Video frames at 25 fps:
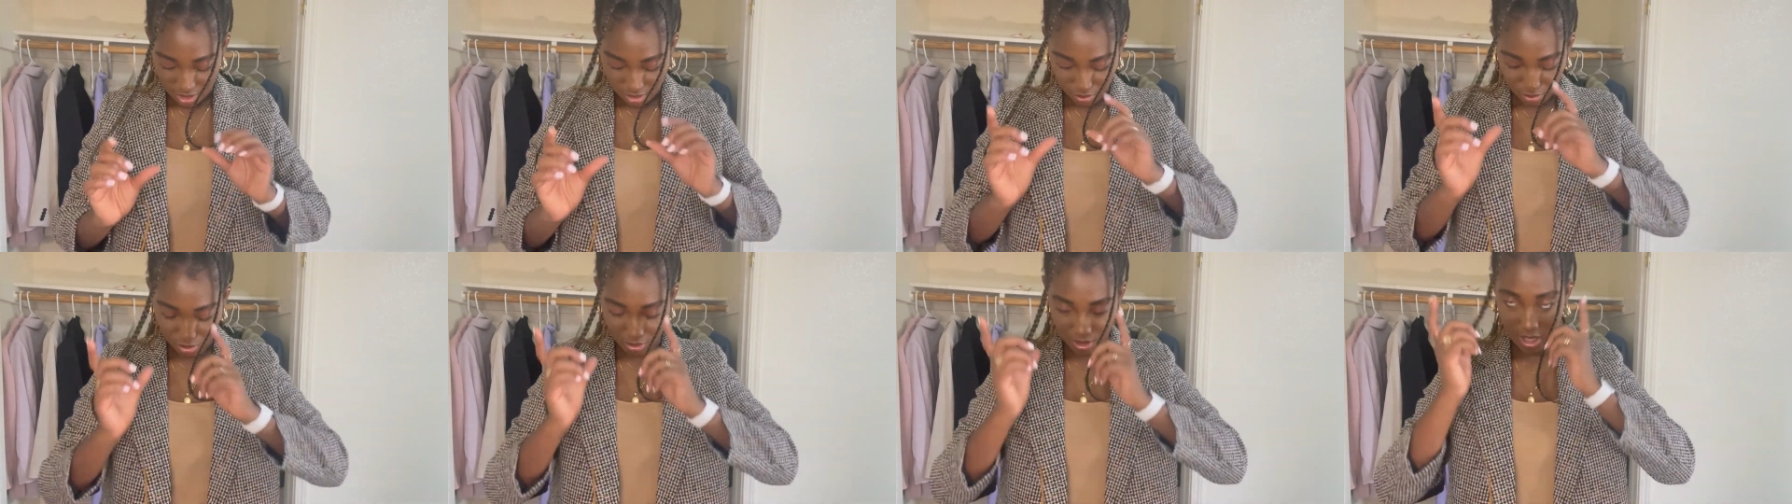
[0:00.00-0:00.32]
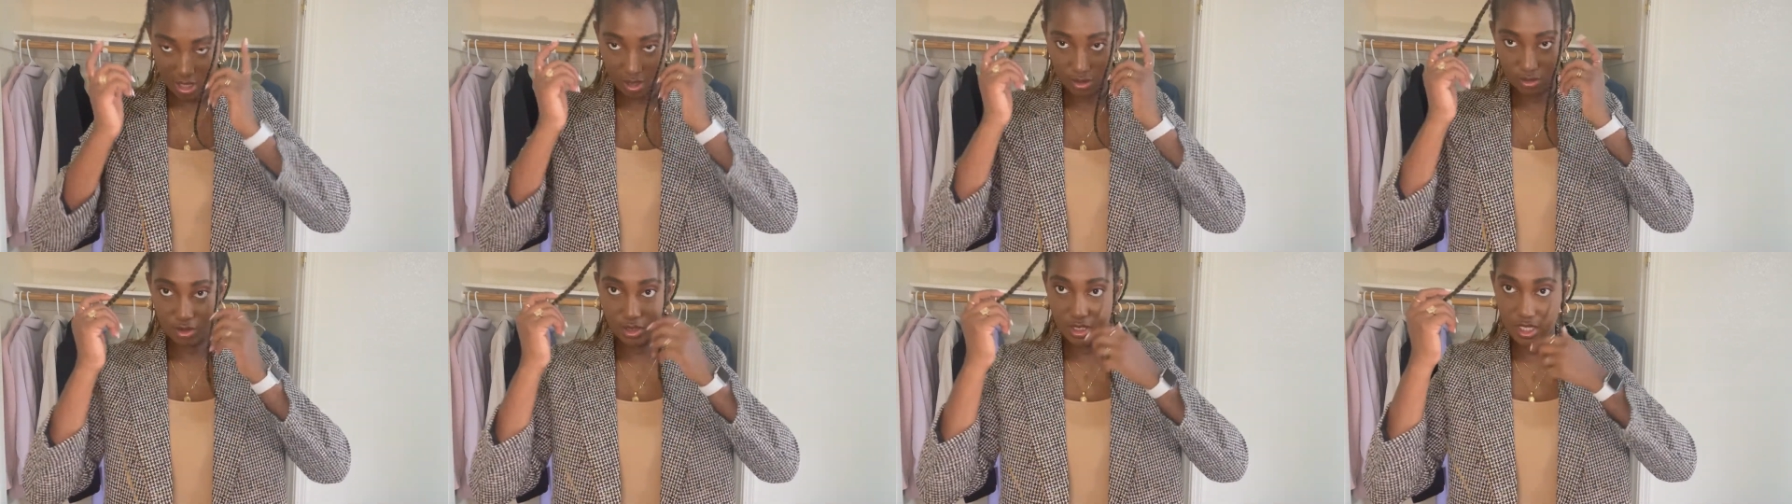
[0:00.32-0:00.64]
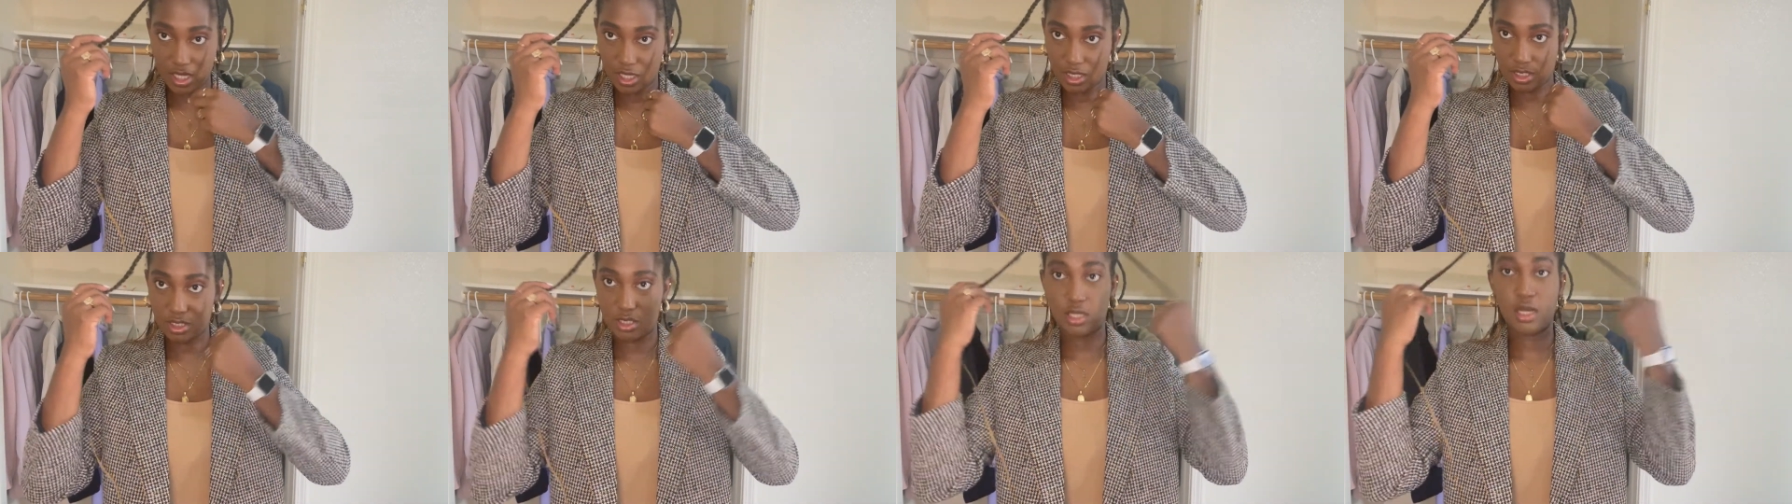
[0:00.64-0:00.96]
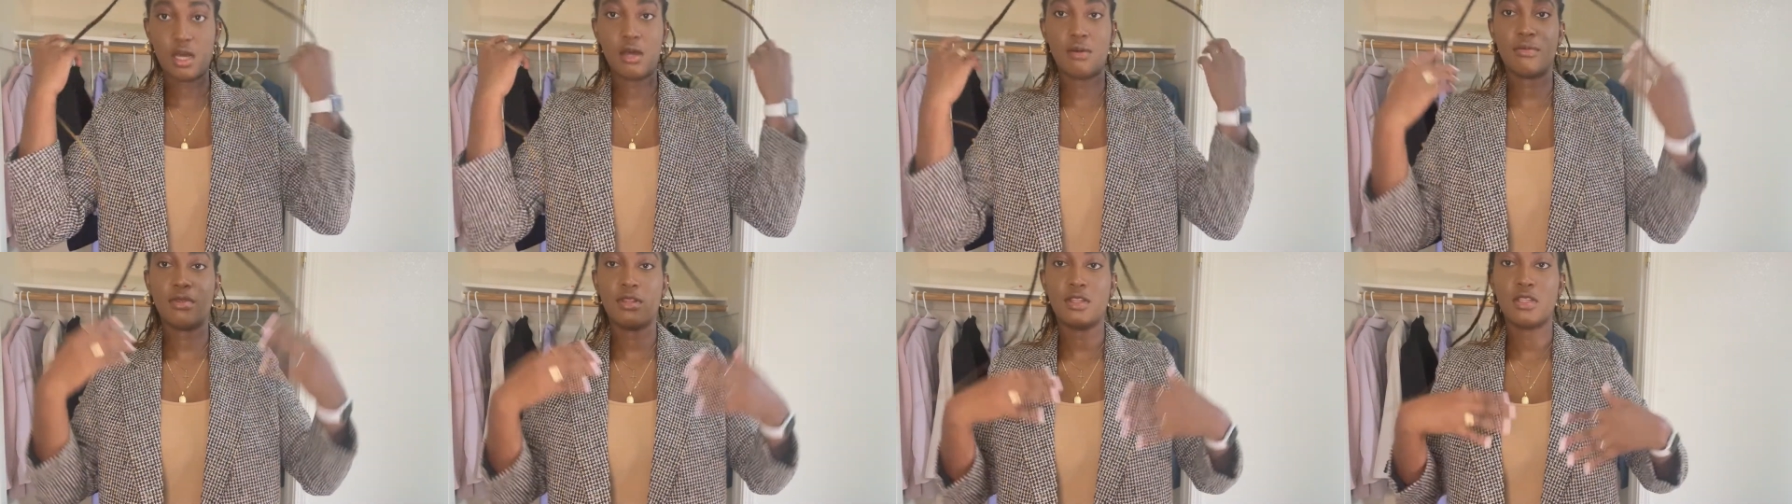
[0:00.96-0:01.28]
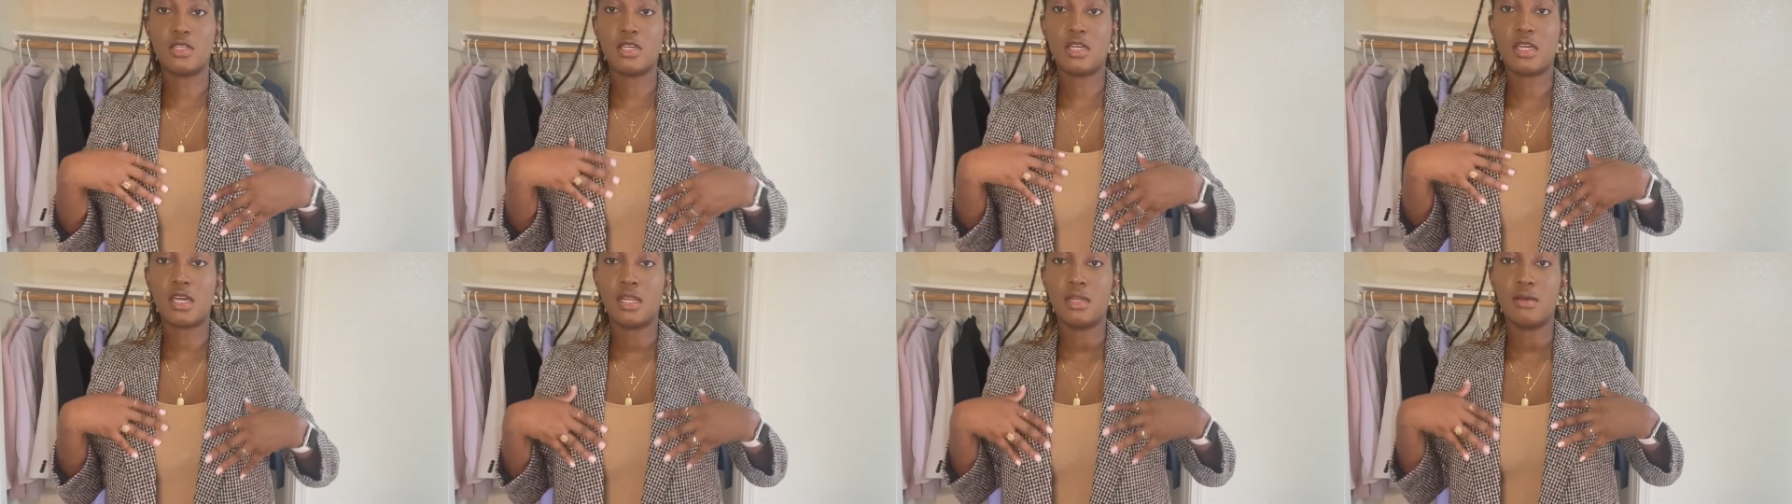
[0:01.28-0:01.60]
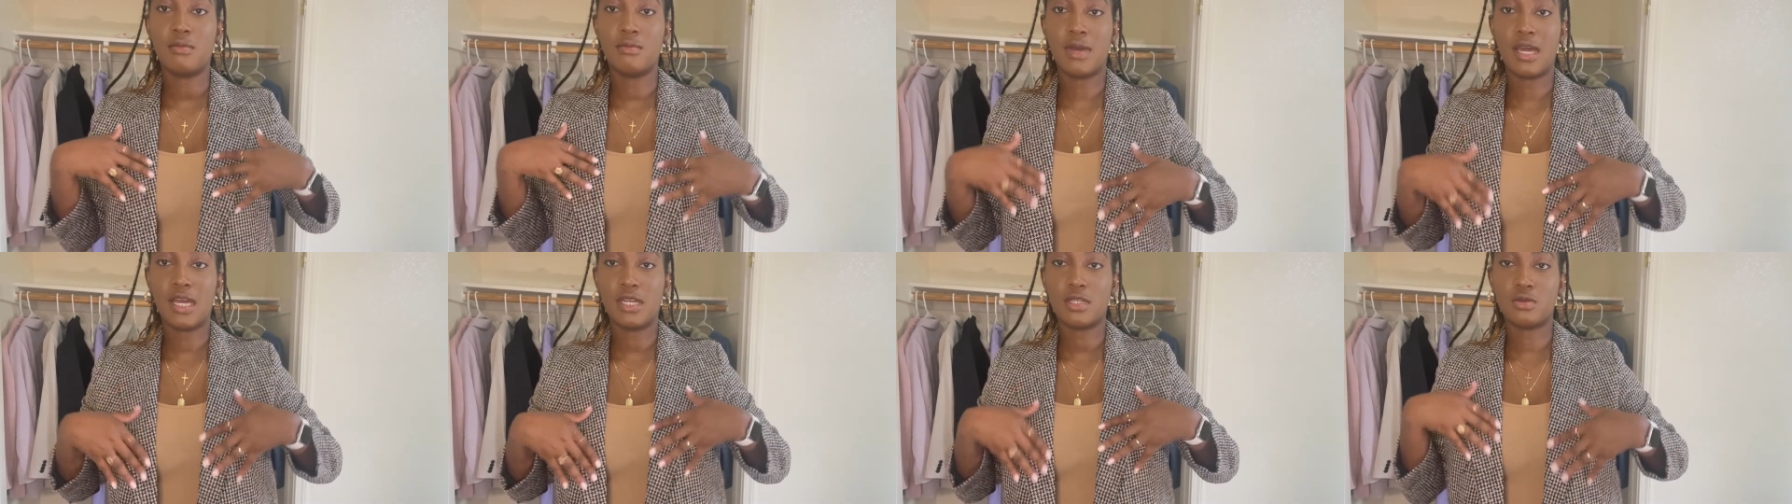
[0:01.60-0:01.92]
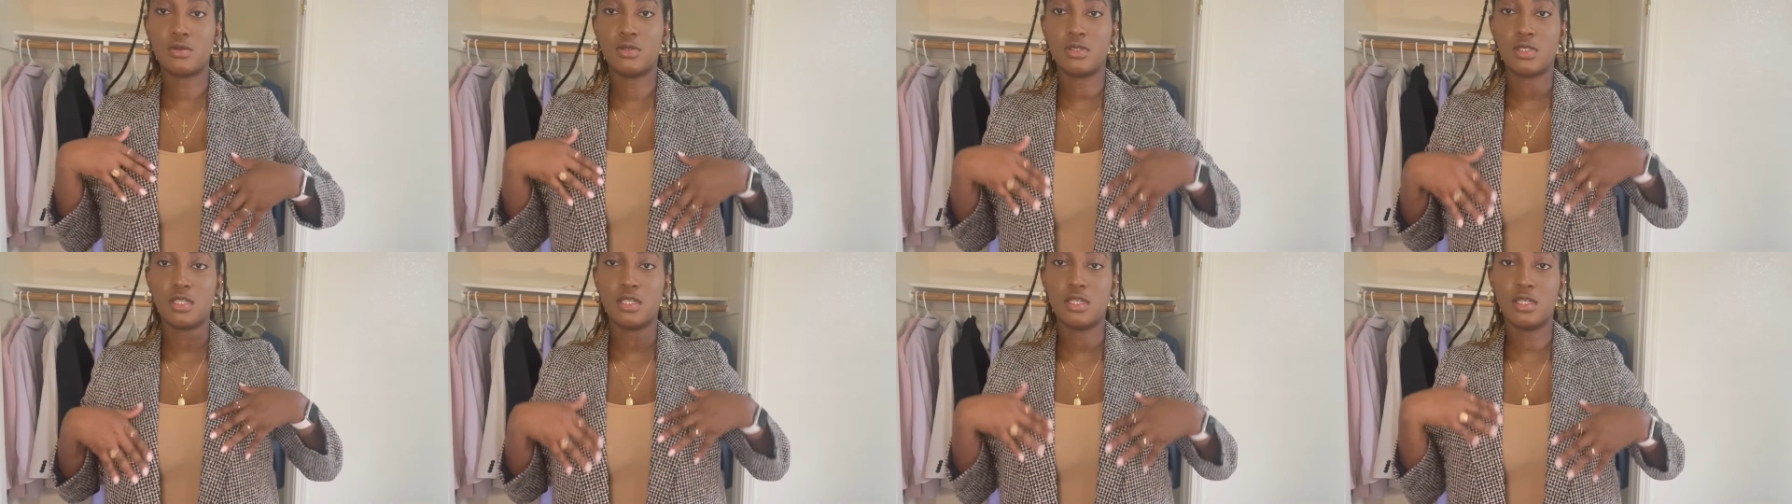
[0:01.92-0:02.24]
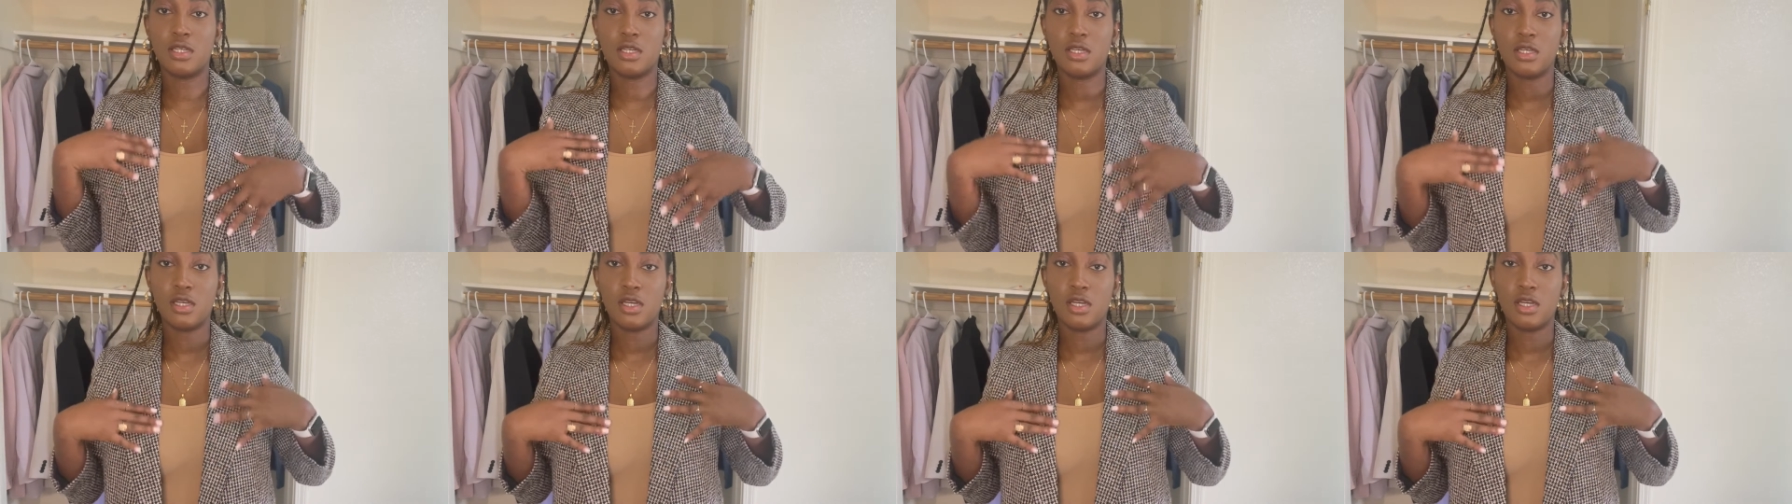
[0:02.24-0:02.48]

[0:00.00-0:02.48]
brown tank top to kind of match with the